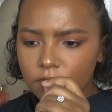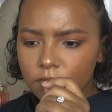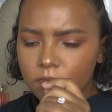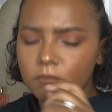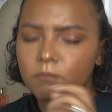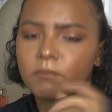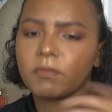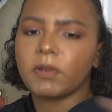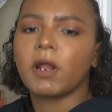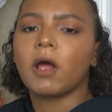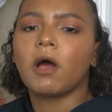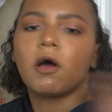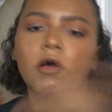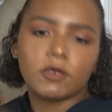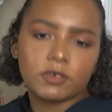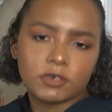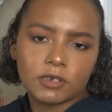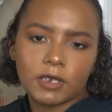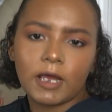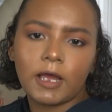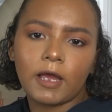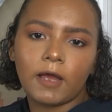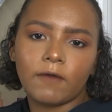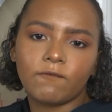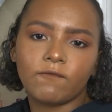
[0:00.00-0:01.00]
But I,
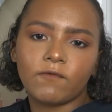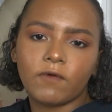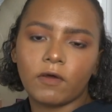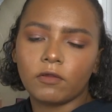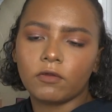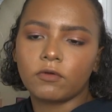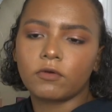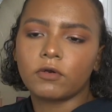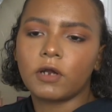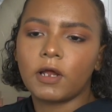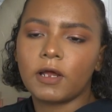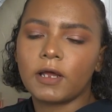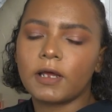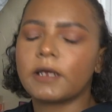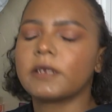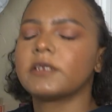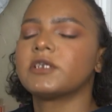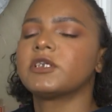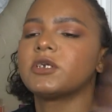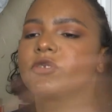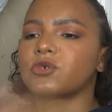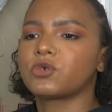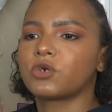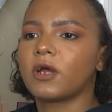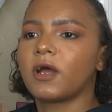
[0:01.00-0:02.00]
I followed, I
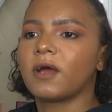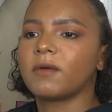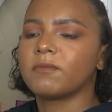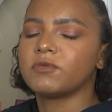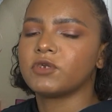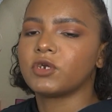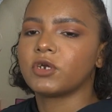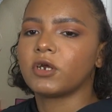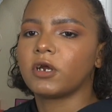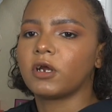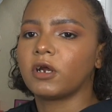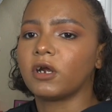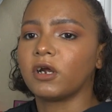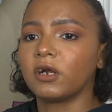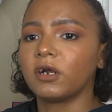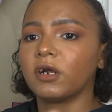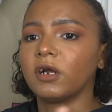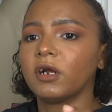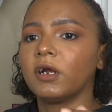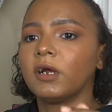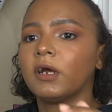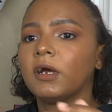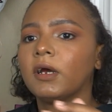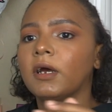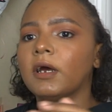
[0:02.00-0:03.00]
subscribed to her
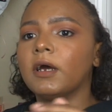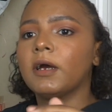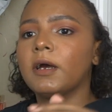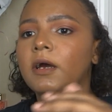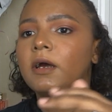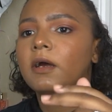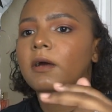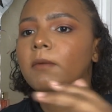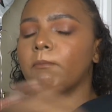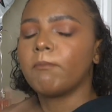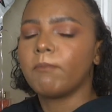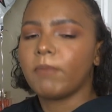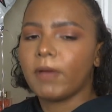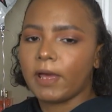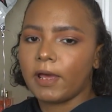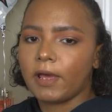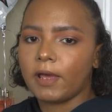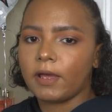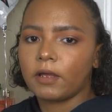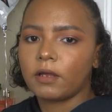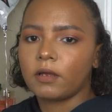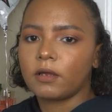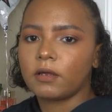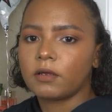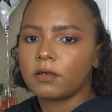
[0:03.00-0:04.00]
back
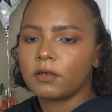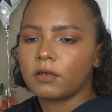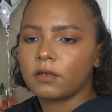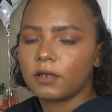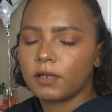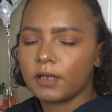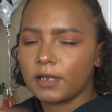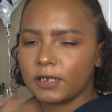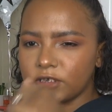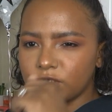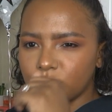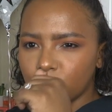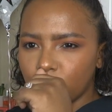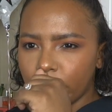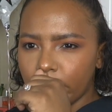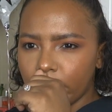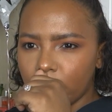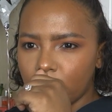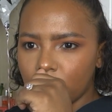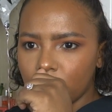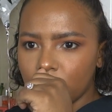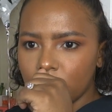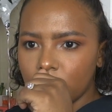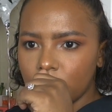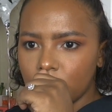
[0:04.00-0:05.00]
as
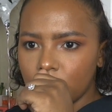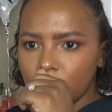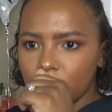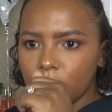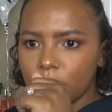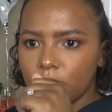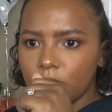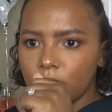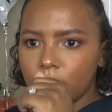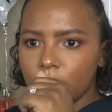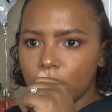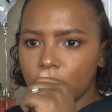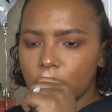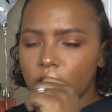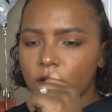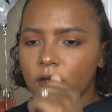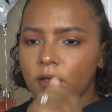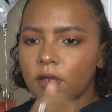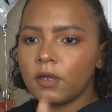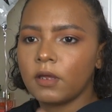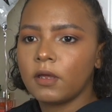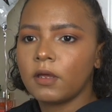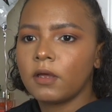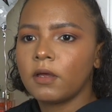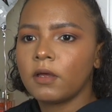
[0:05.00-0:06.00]
well.
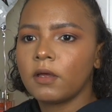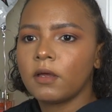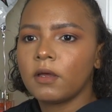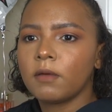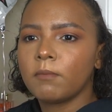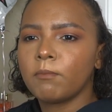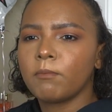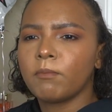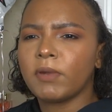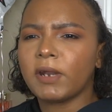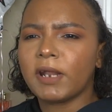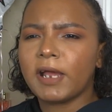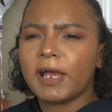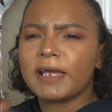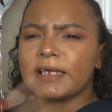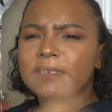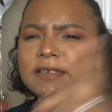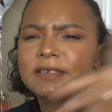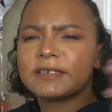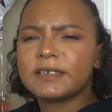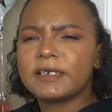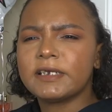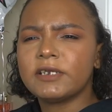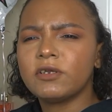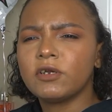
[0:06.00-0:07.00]
But I had
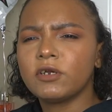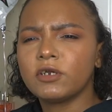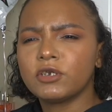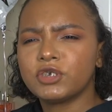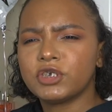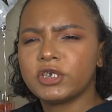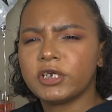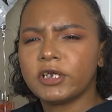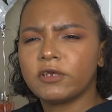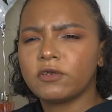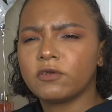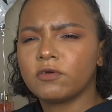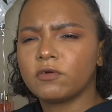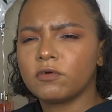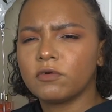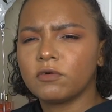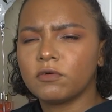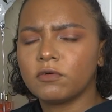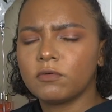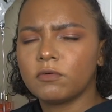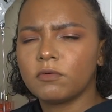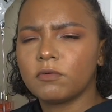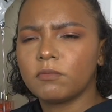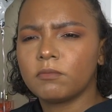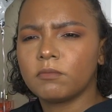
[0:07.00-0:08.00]
seen her channel,
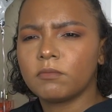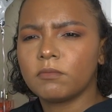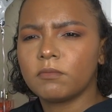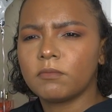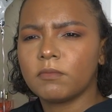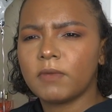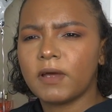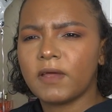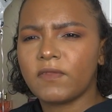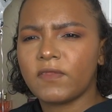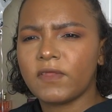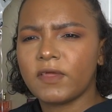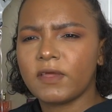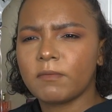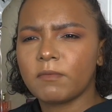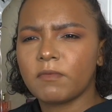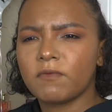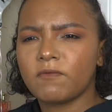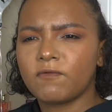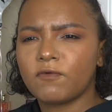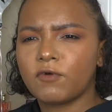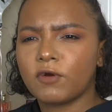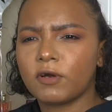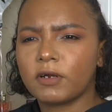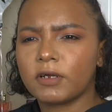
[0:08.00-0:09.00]
I think
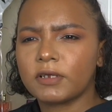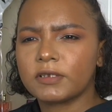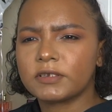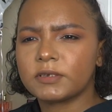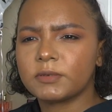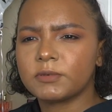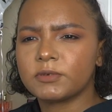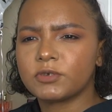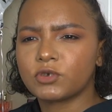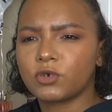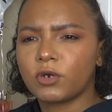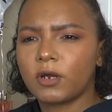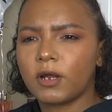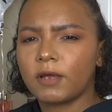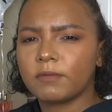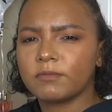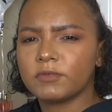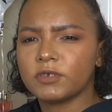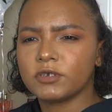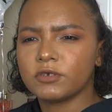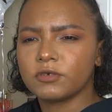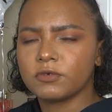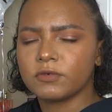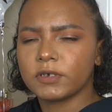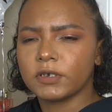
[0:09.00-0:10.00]
before I subscribed
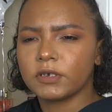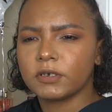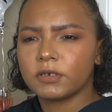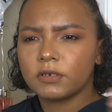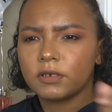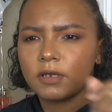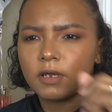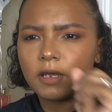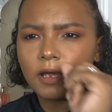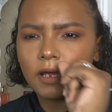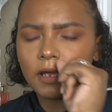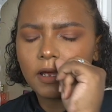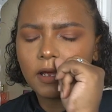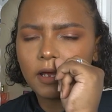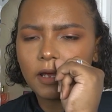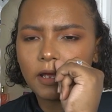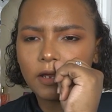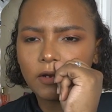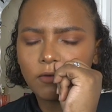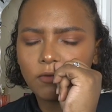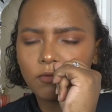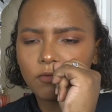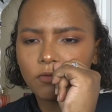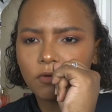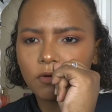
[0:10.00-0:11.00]
to it. I
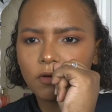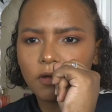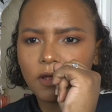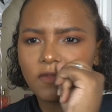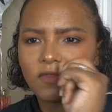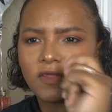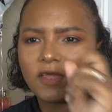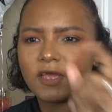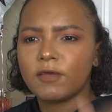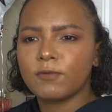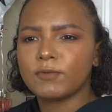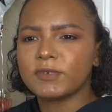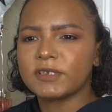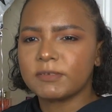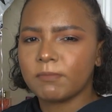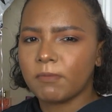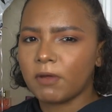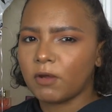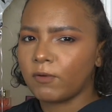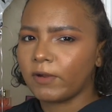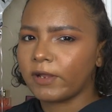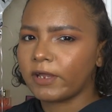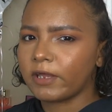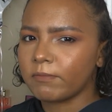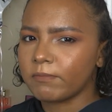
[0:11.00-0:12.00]
don't, I think it was in my
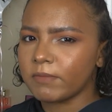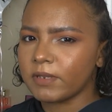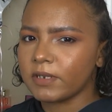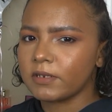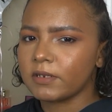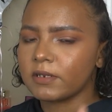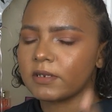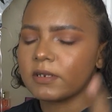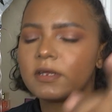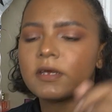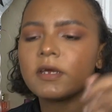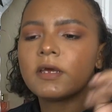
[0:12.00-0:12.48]
recommended.